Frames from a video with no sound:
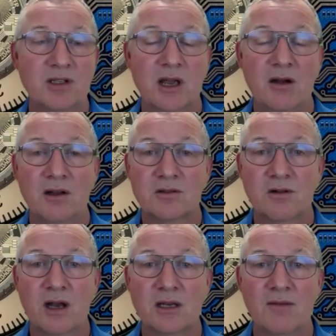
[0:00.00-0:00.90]
Darren. It's
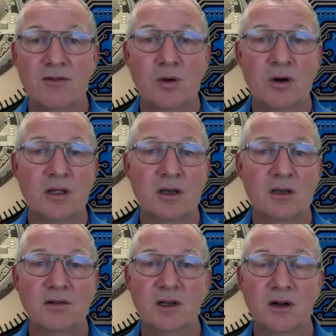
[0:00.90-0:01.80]
great to have you on, and
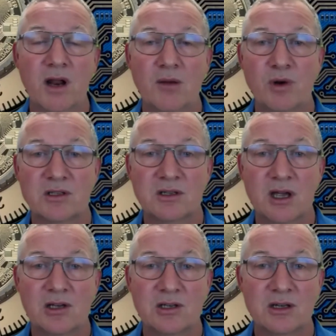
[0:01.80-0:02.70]
you did a great
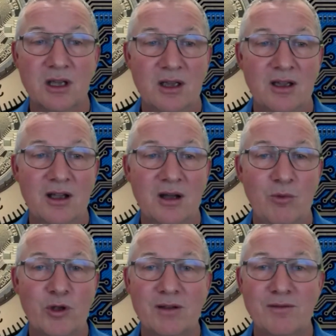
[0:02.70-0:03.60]
presentation. I'm
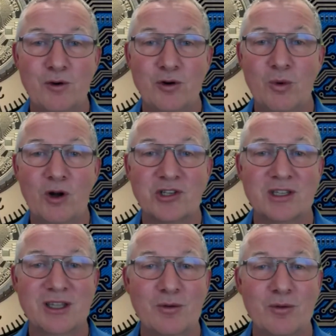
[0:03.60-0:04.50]
looking forward to watching
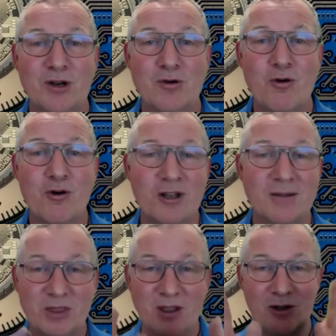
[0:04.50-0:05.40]
the
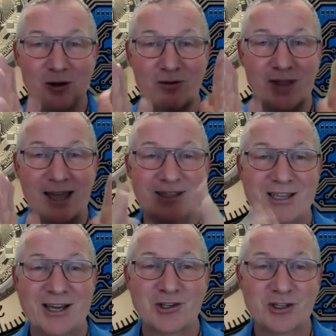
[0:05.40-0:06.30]
recording of that
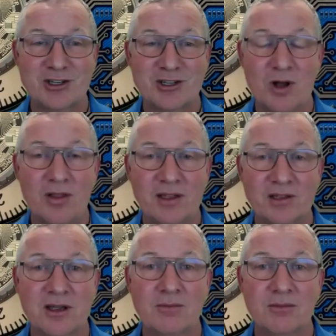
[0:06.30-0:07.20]
section as well. There's
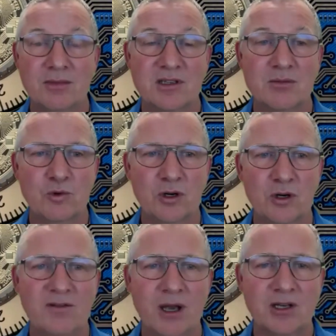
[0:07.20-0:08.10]
some good
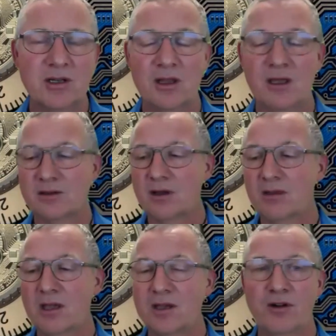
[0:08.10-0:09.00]
information there. So
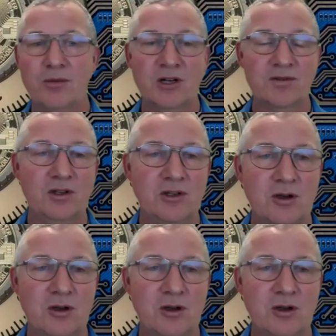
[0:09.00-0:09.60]
thank you very much for your time.